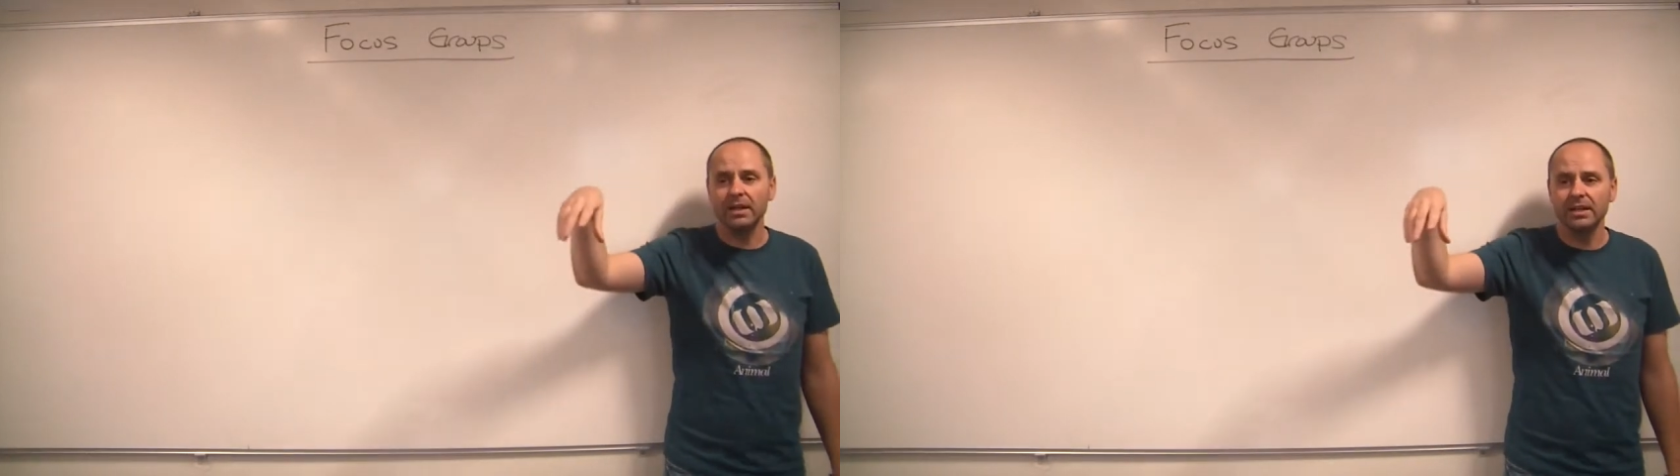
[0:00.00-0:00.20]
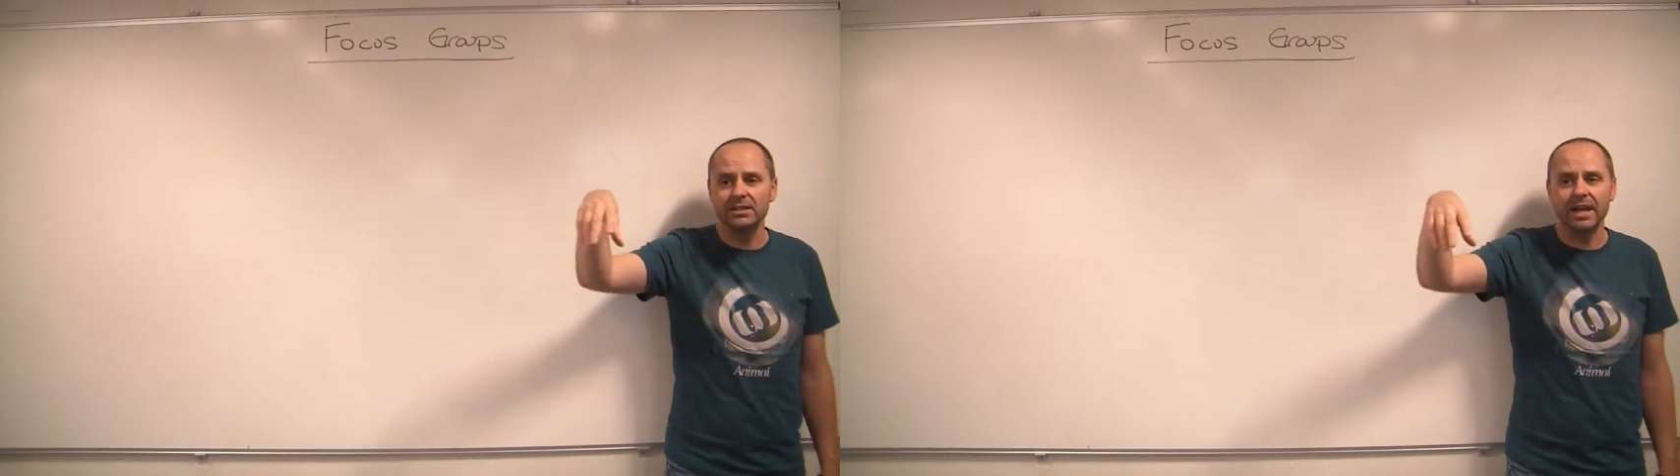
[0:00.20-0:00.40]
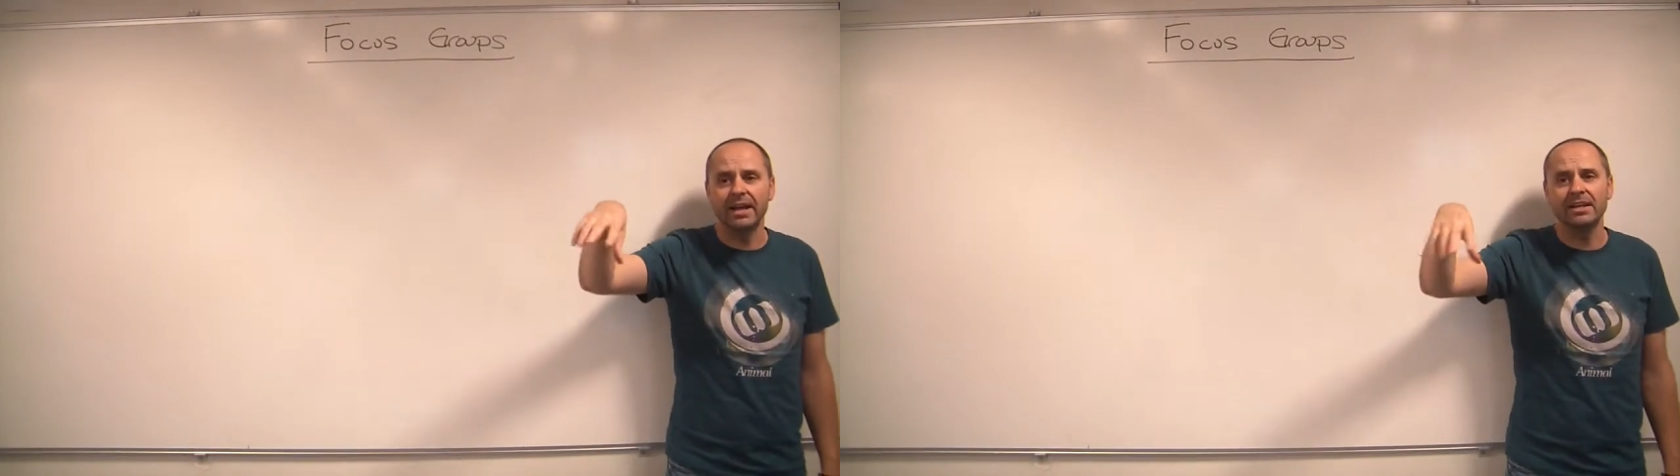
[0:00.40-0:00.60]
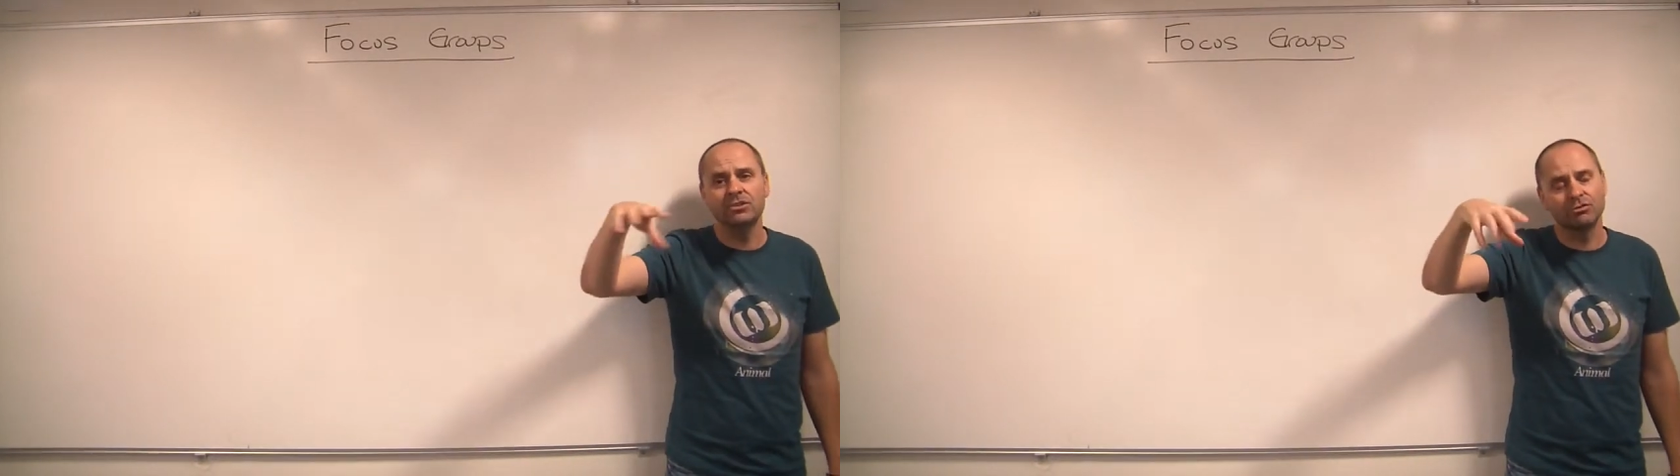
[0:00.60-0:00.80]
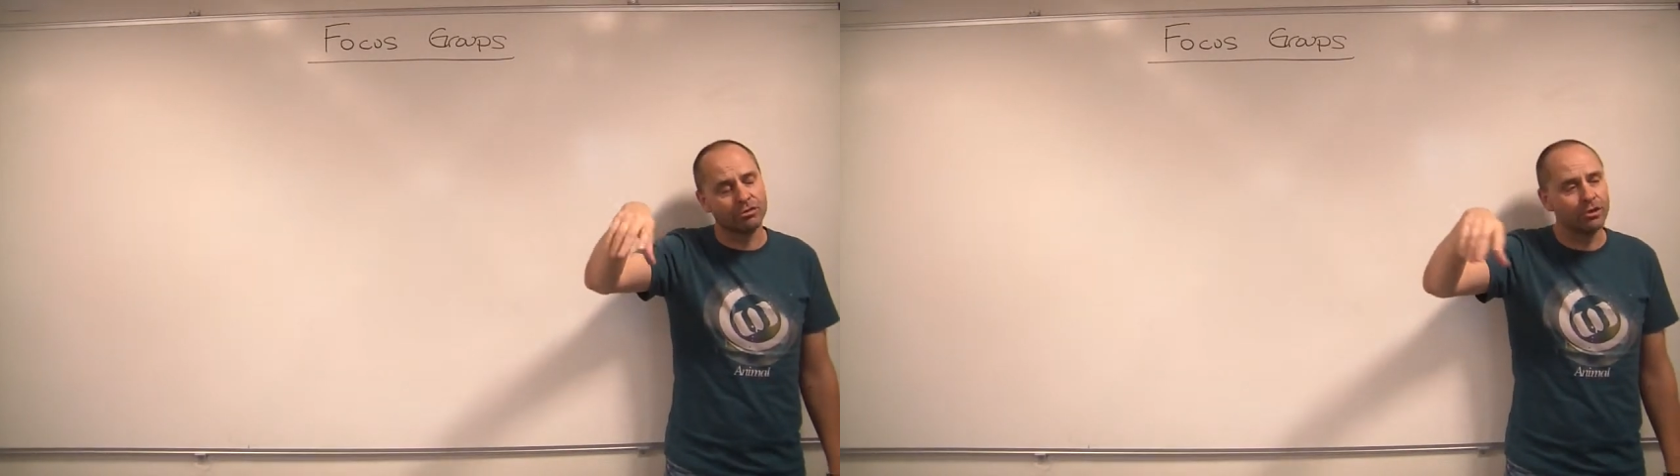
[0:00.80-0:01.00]
is get
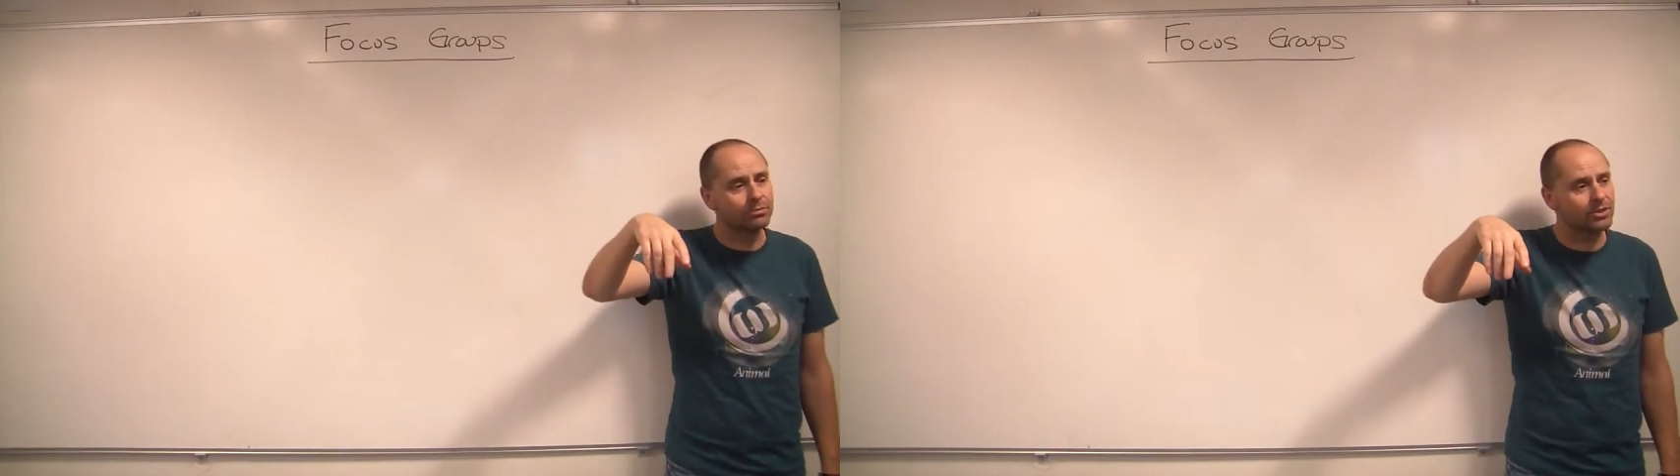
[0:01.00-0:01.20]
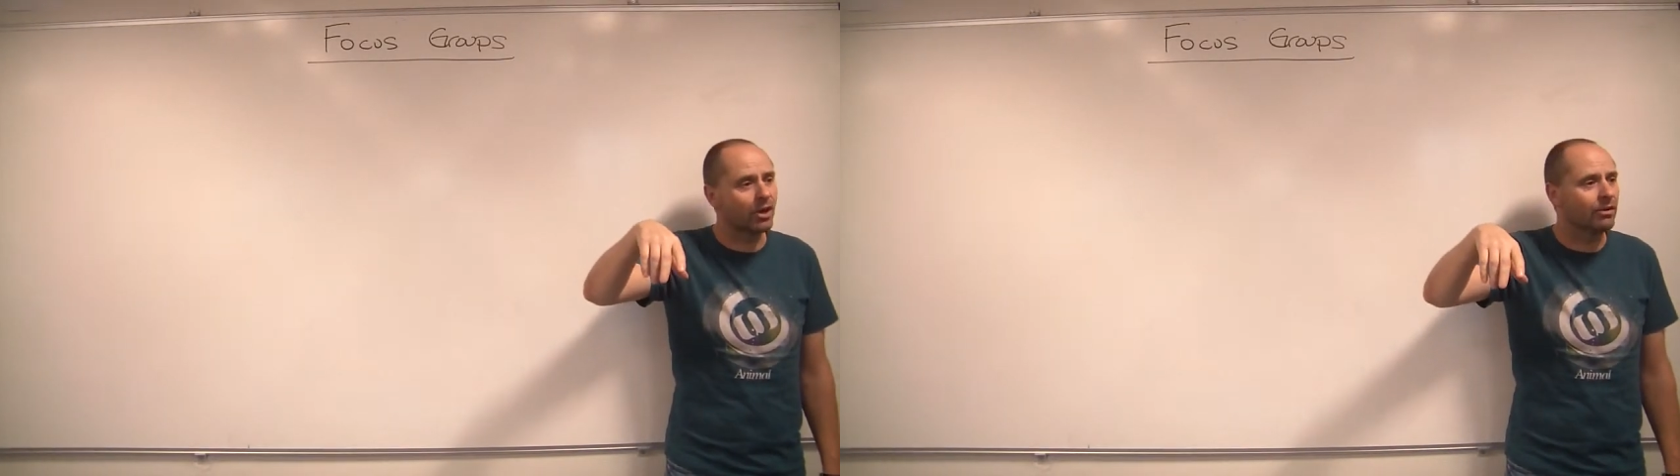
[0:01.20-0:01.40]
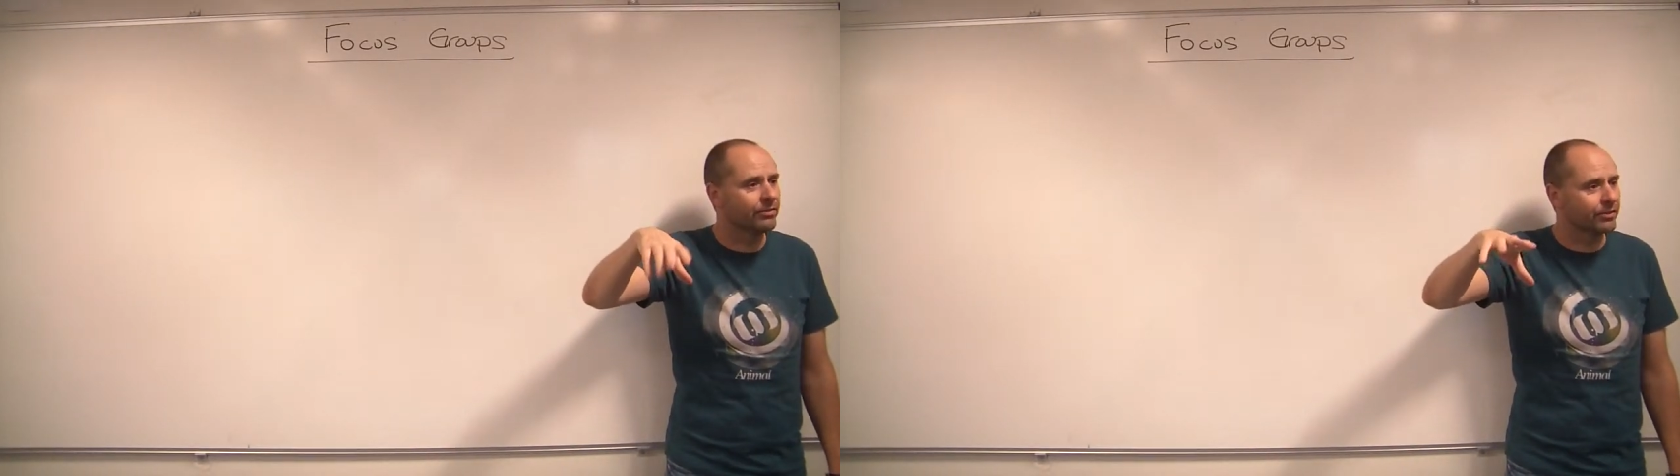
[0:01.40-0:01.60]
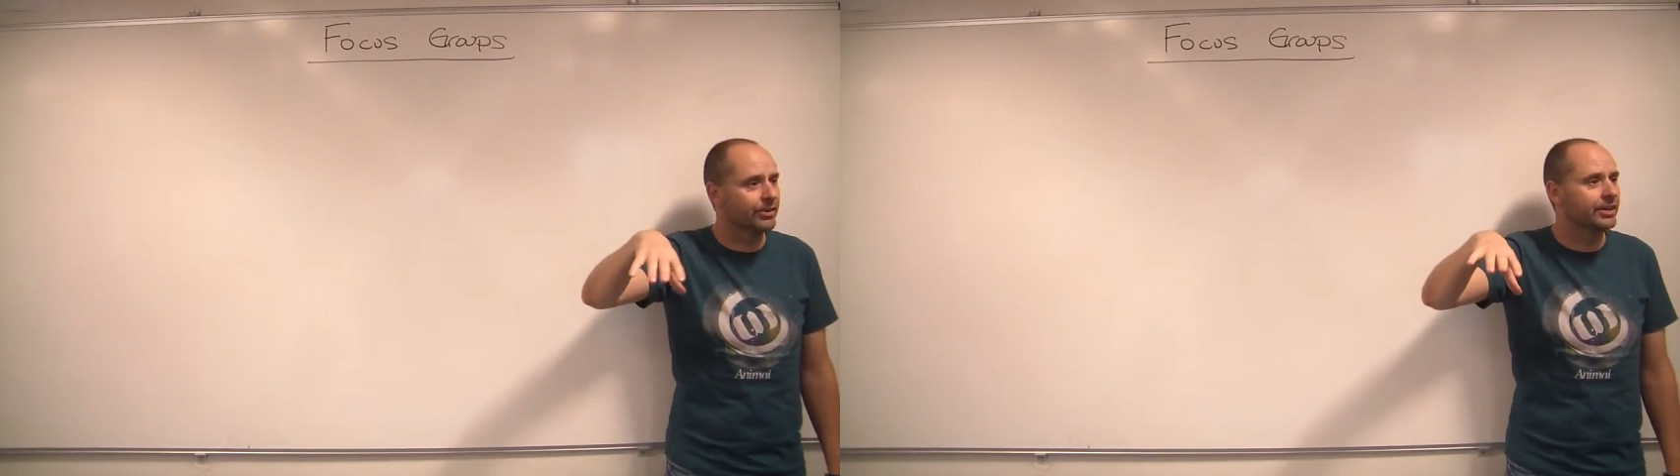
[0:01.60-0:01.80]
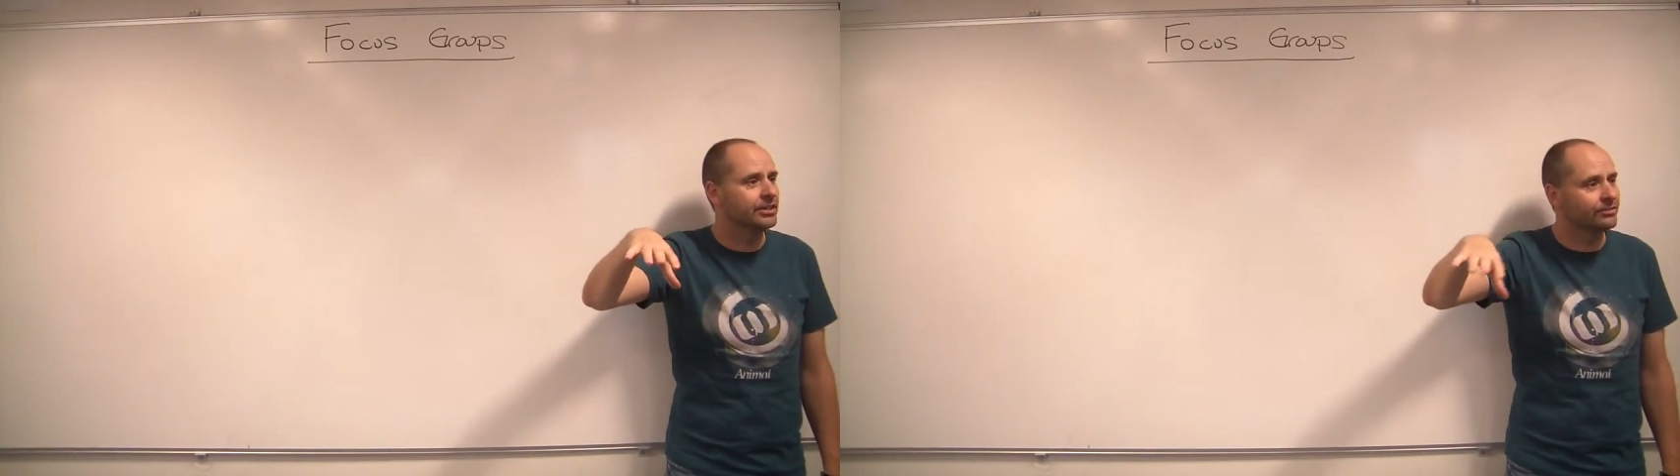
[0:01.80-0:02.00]
in groups of
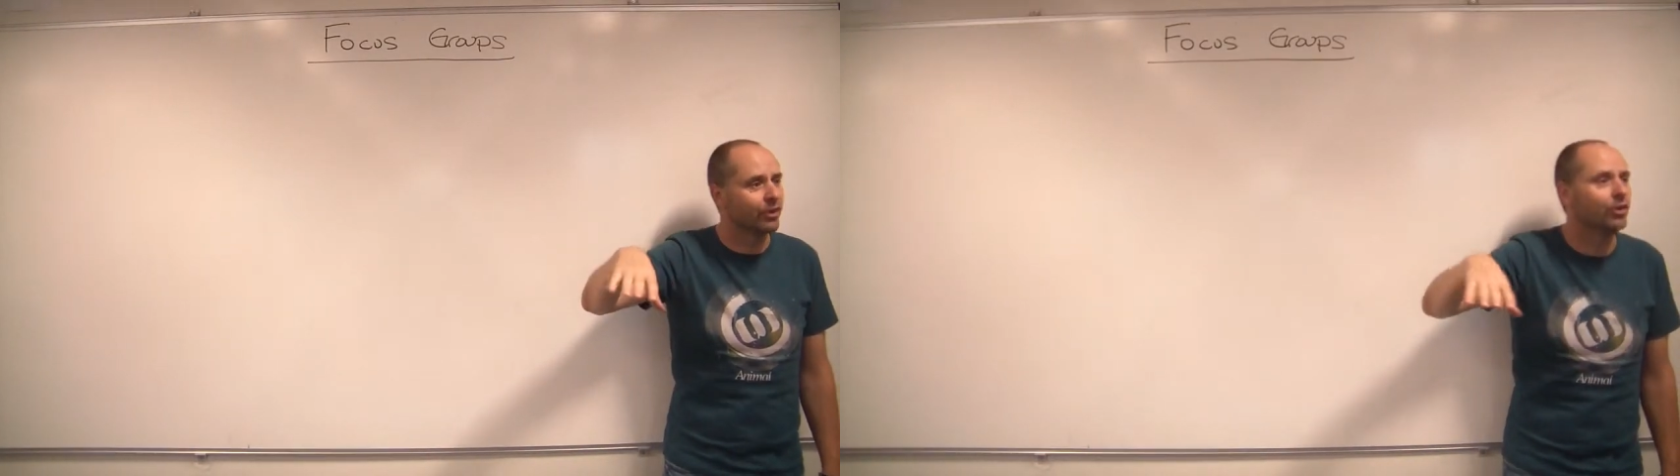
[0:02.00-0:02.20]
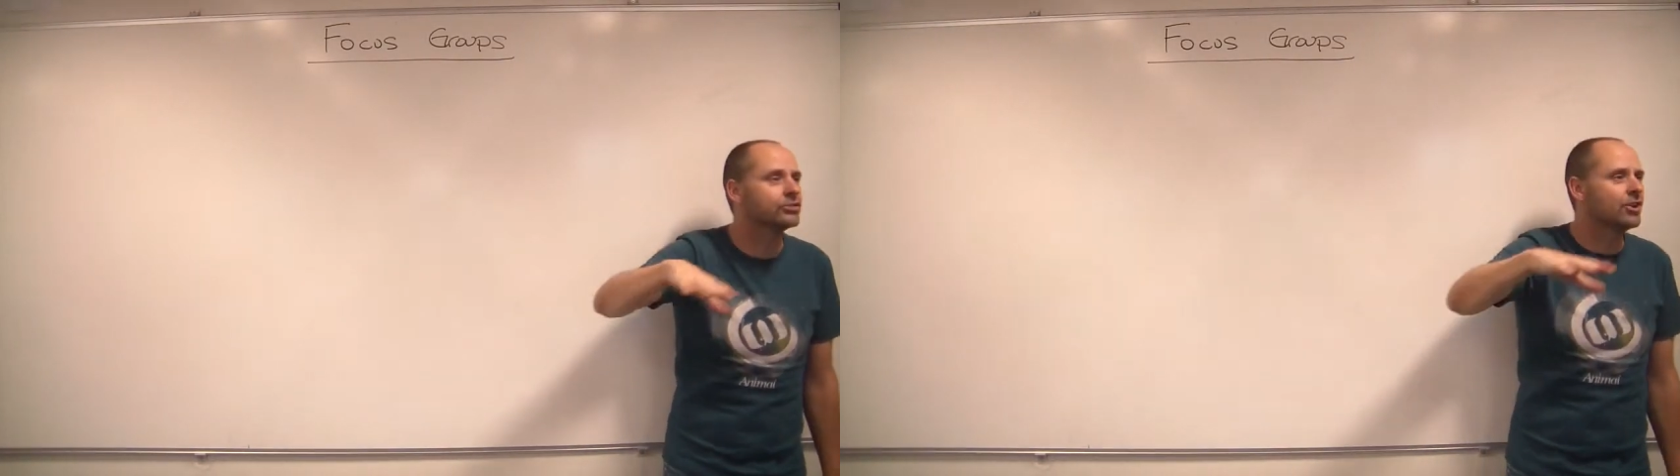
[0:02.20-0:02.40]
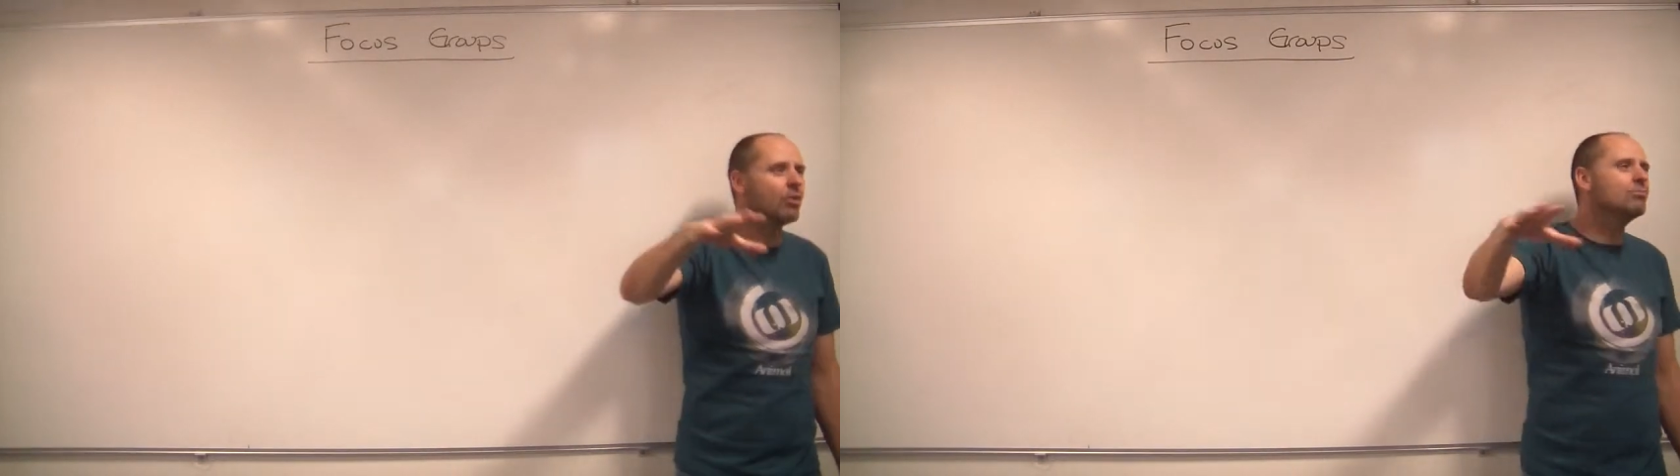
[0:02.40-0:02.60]
3s, 4s, no